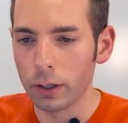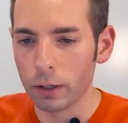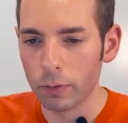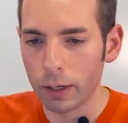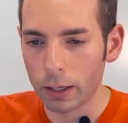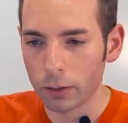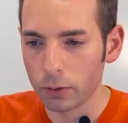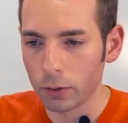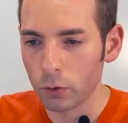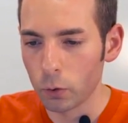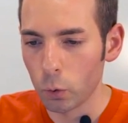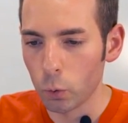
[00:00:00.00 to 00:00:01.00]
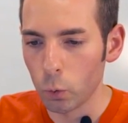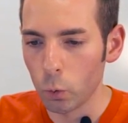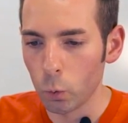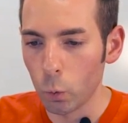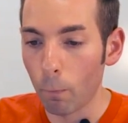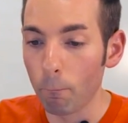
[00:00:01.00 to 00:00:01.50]
have access
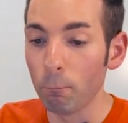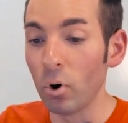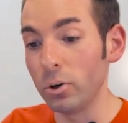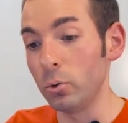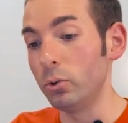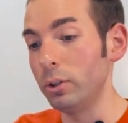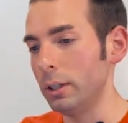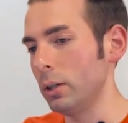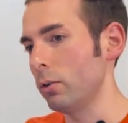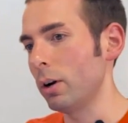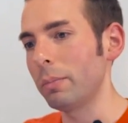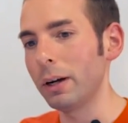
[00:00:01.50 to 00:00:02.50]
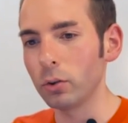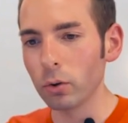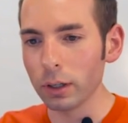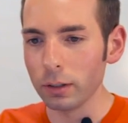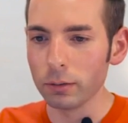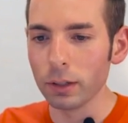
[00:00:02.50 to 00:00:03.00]
to what you see here on my
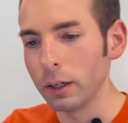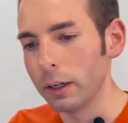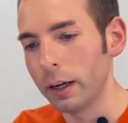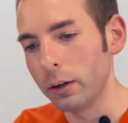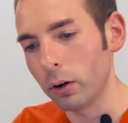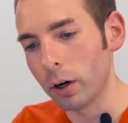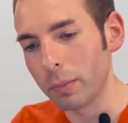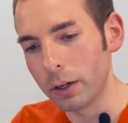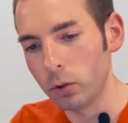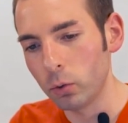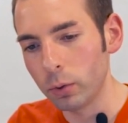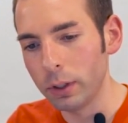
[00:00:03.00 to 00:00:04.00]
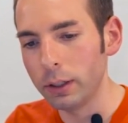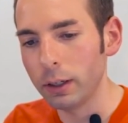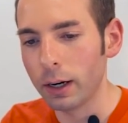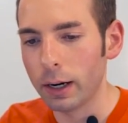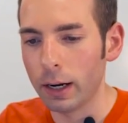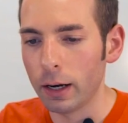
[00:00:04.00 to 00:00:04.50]
screen. And on my screen,
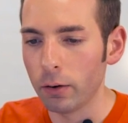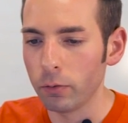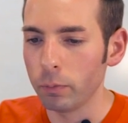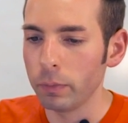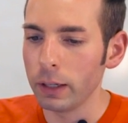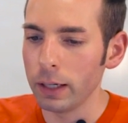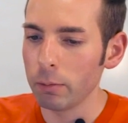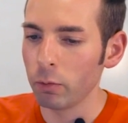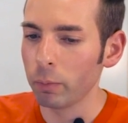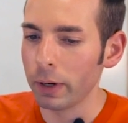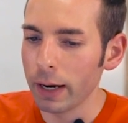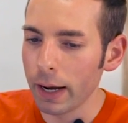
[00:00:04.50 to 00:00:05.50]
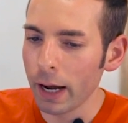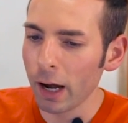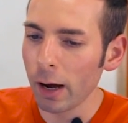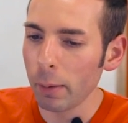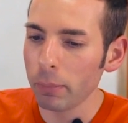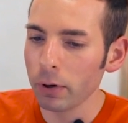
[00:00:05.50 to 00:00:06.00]
I have the name of my
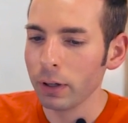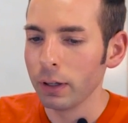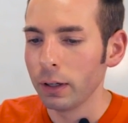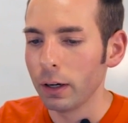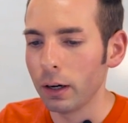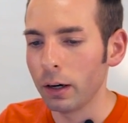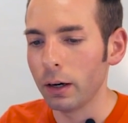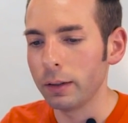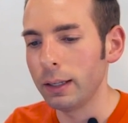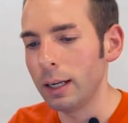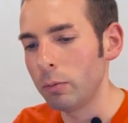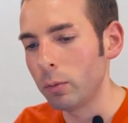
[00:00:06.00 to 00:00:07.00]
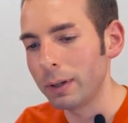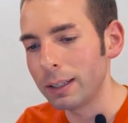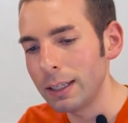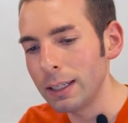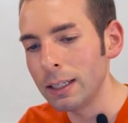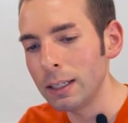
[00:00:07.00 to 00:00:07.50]
app, uh, the name of my
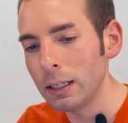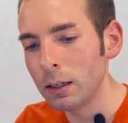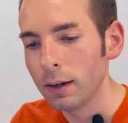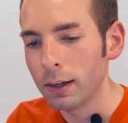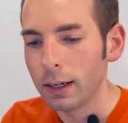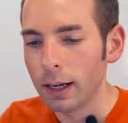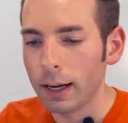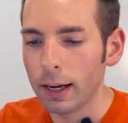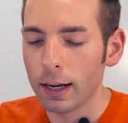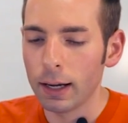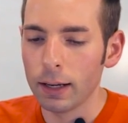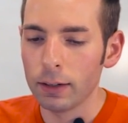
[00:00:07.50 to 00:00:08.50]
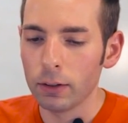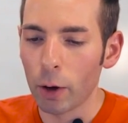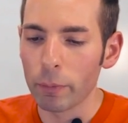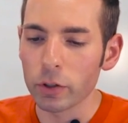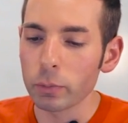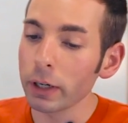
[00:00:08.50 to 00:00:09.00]
key, and
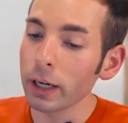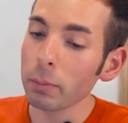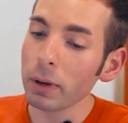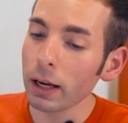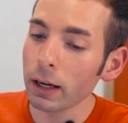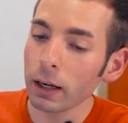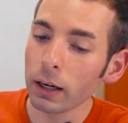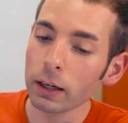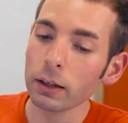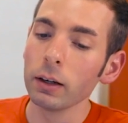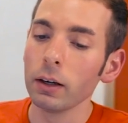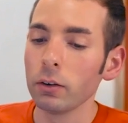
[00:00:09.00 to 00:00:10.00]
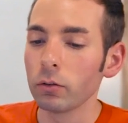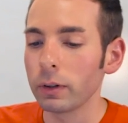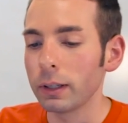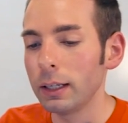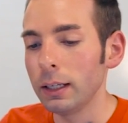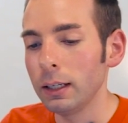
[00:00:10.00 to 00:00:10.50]
how much money I'm paying for
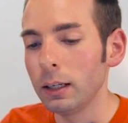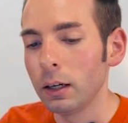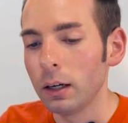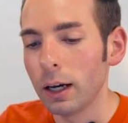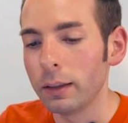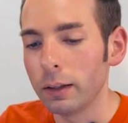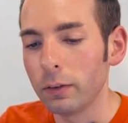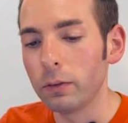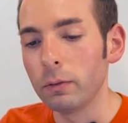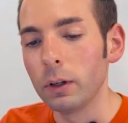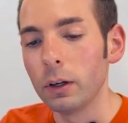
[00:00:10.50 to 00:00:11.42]
the key, and then